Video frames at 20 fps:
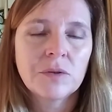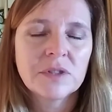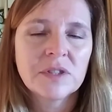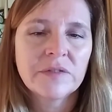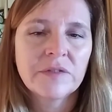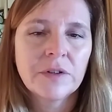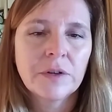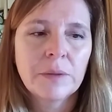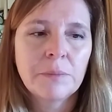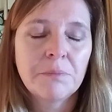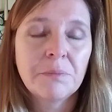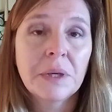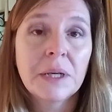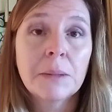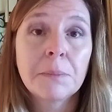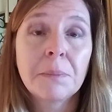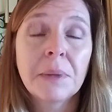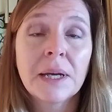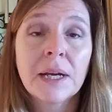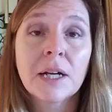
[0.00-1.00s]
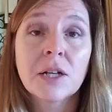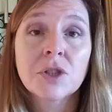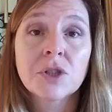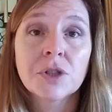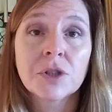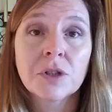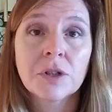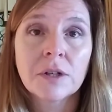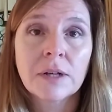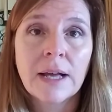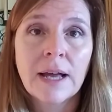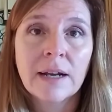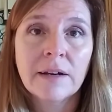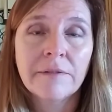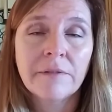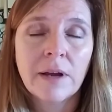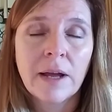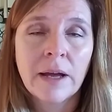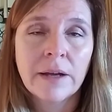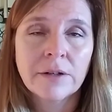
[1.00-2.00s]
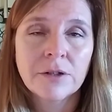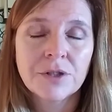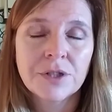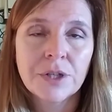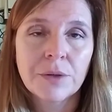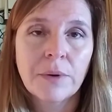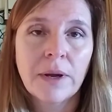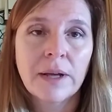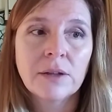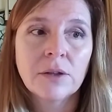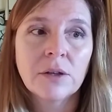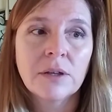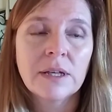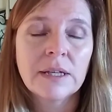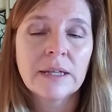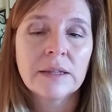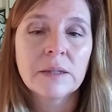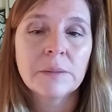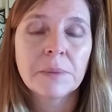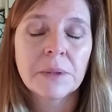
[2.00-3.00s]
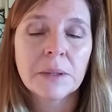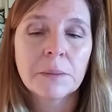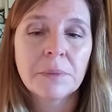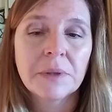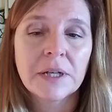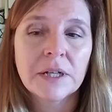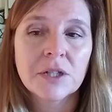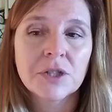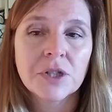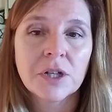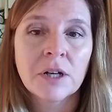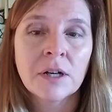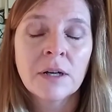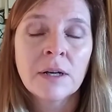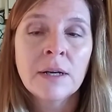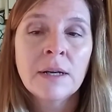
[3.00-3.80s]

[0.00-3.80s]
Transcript: It's a very big picture and energy, right? Looking at the big picture.